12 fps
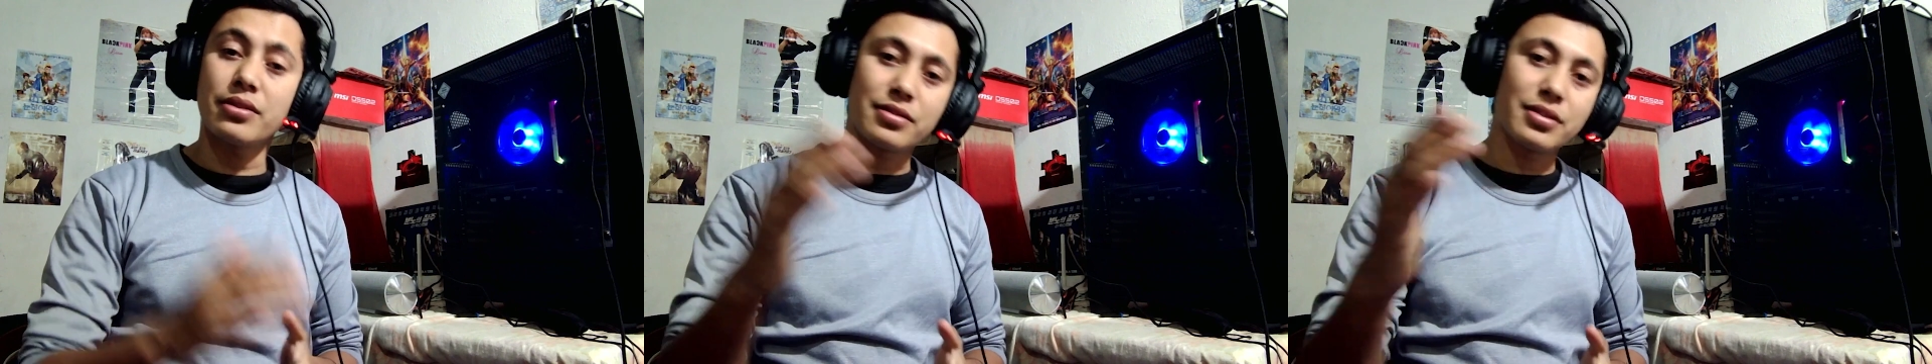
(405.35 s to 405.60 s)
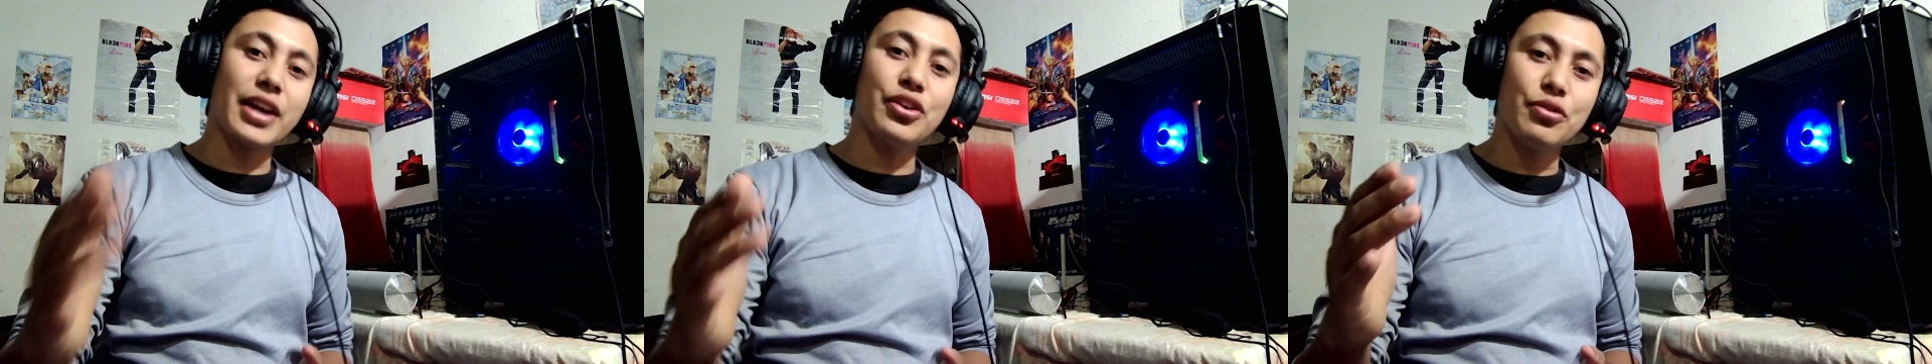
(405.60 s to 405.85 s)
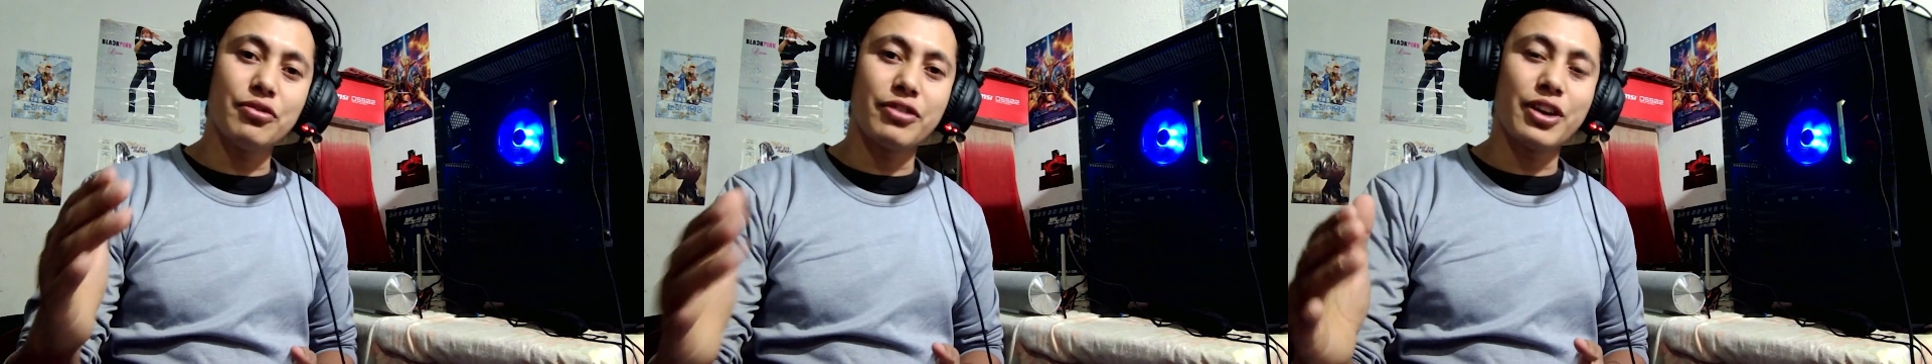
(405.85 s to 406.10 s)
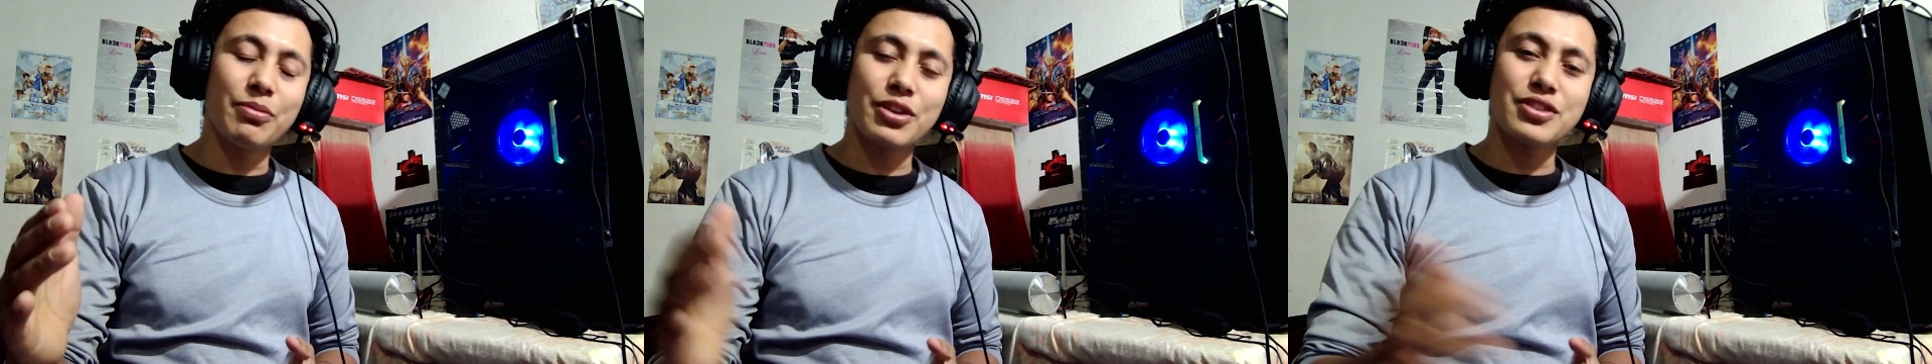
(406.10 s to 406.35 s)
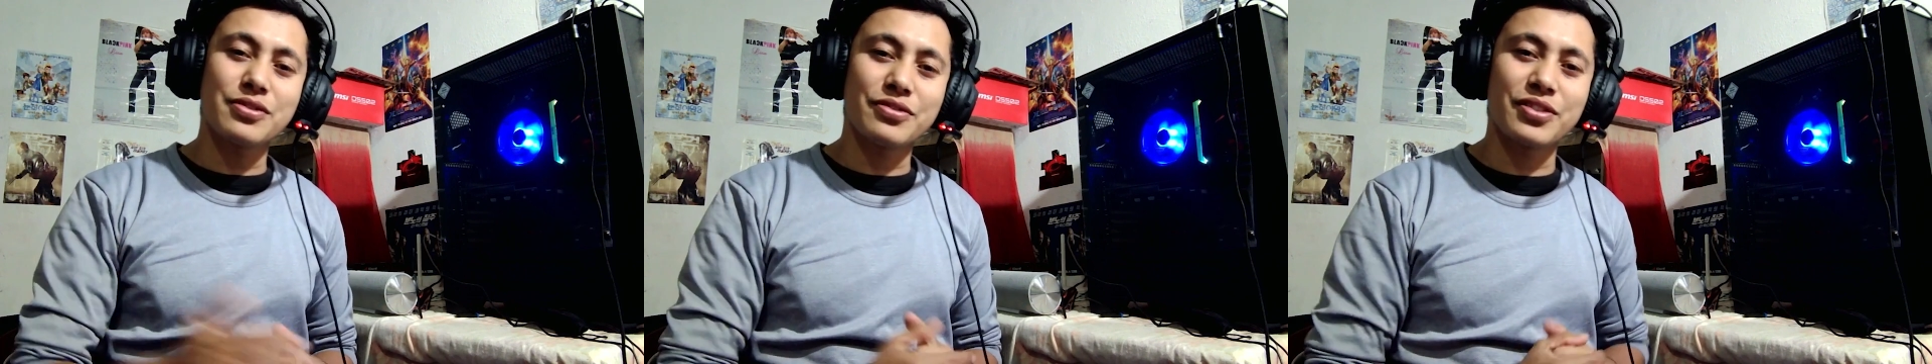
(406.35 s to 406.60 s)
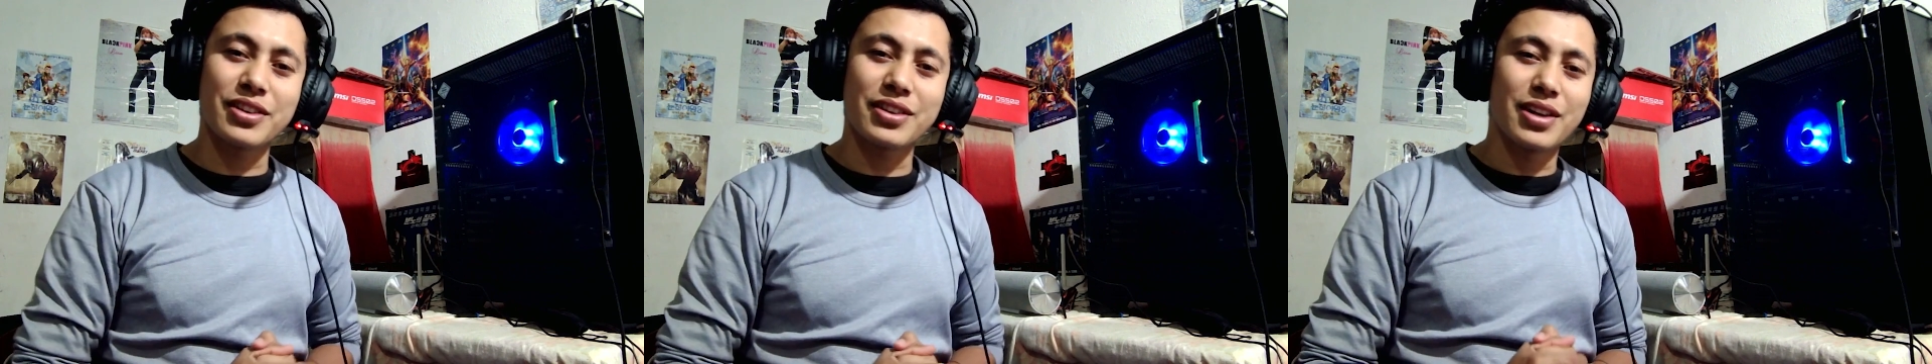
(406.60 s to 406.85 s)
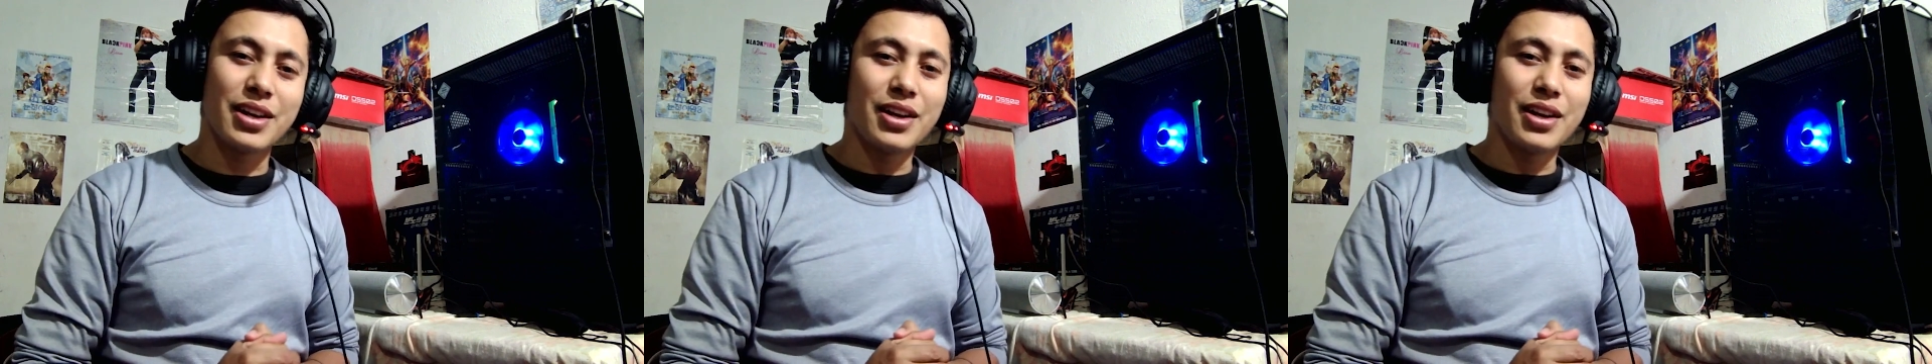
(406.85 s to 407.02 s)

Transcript: thank you very much for